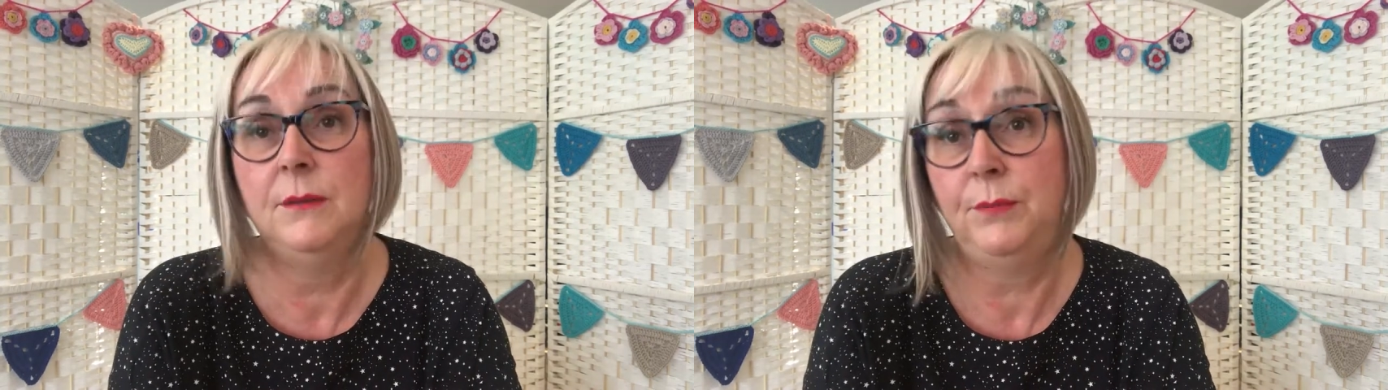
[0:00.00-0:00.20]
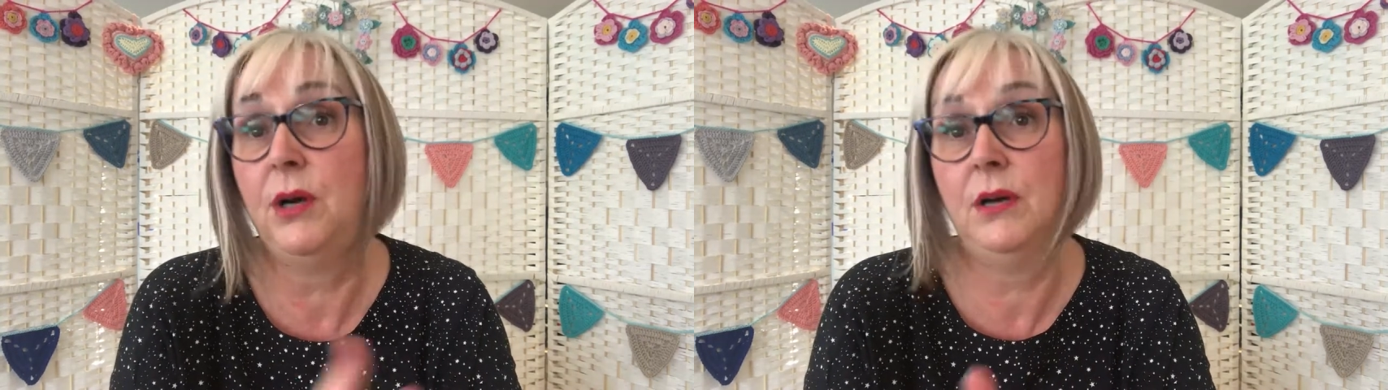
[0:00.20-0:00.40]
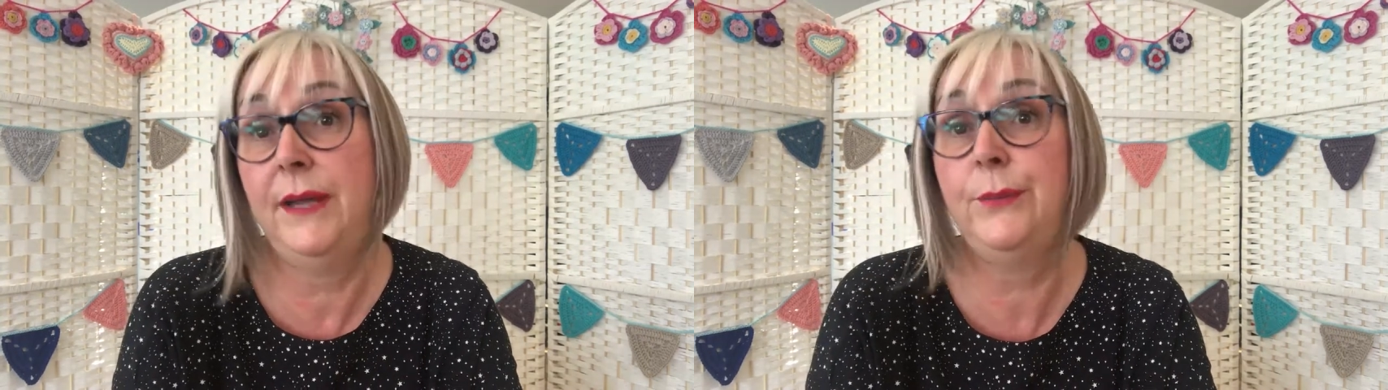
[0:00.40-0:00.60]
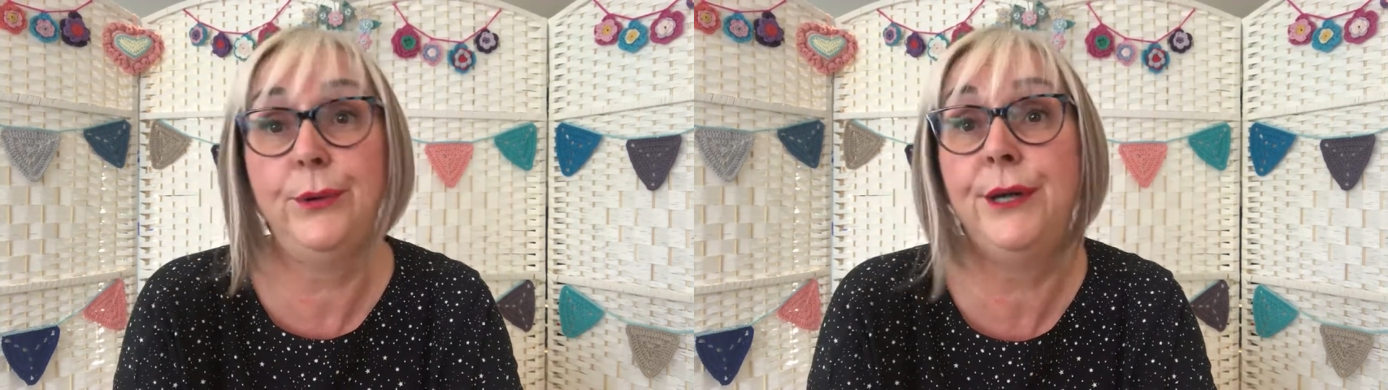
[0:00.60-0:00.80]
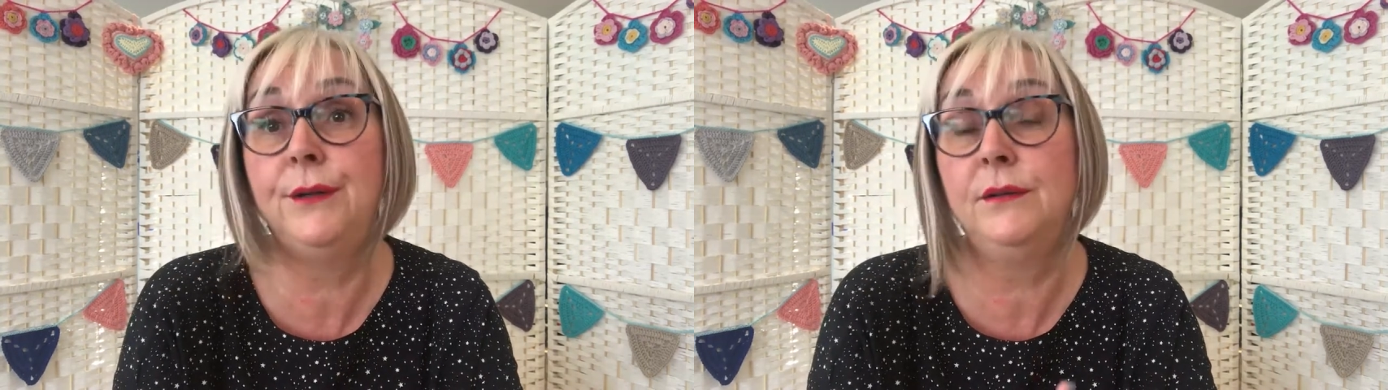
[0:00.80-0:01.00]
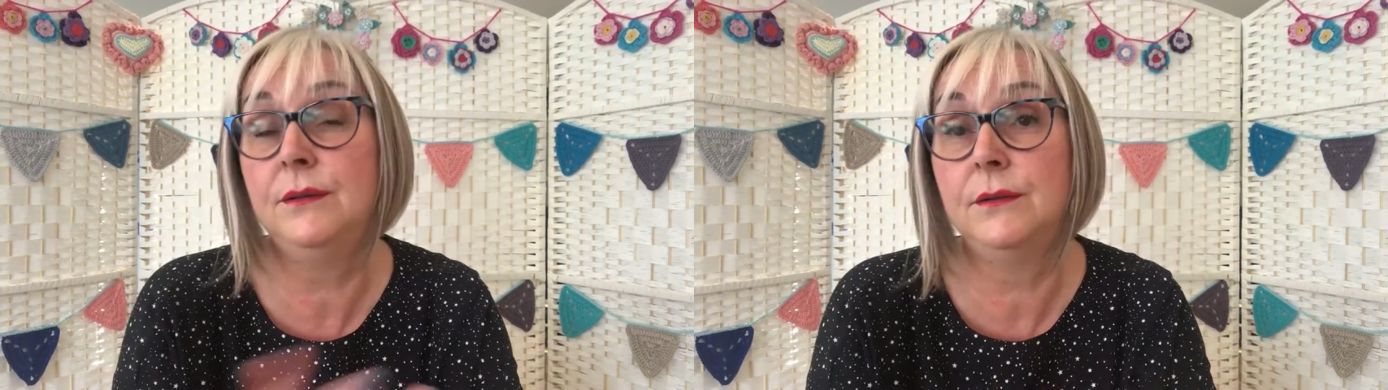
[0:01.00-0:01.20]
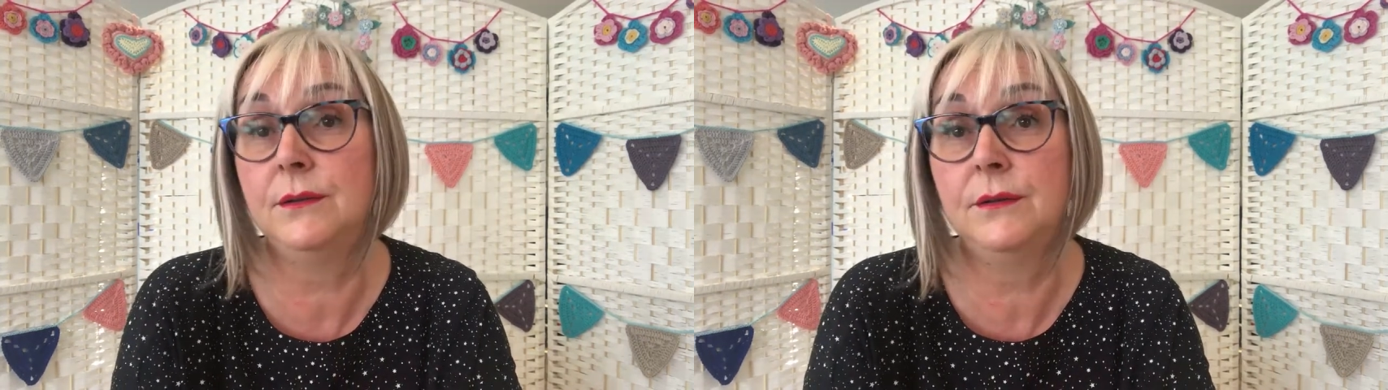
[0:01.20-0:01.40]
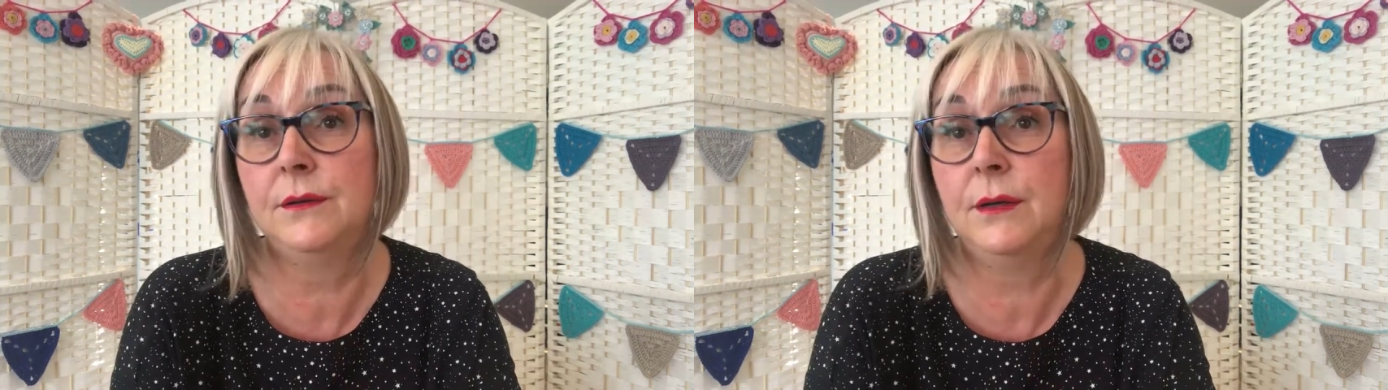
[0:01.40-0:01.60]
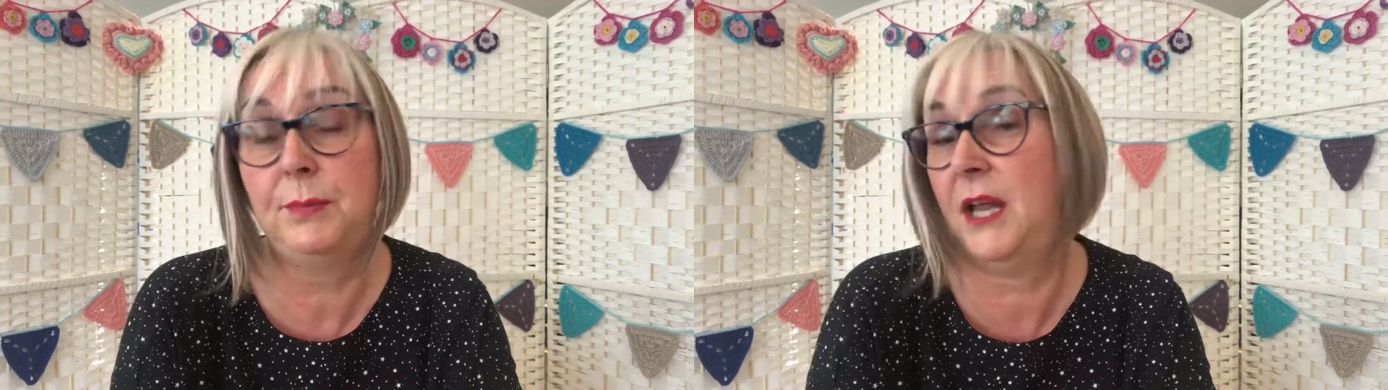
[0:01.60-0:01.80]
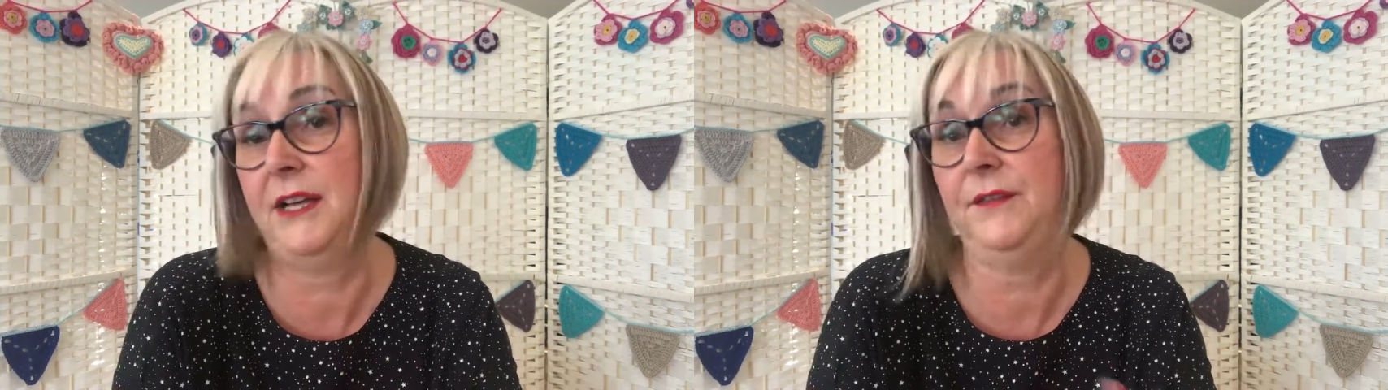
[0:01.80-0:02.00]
but it will apply